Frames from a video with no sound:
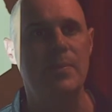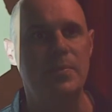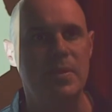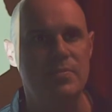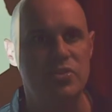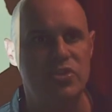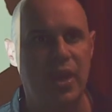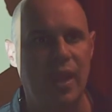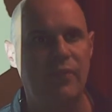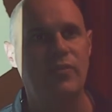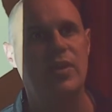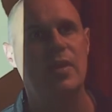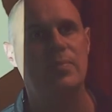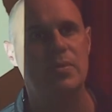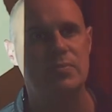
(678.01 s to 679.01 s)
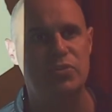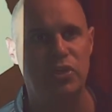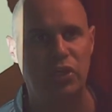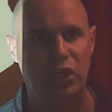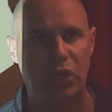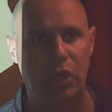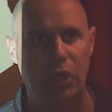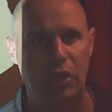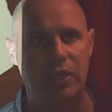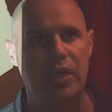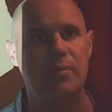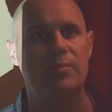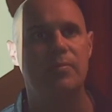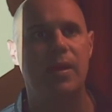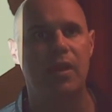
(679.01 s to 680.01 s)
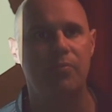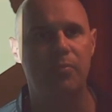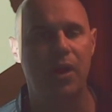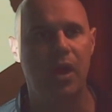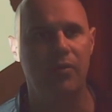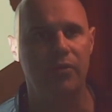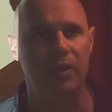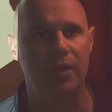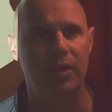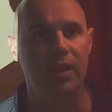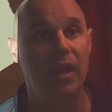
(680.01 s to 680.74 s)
them safe, keep them secure, keep them out of poverty.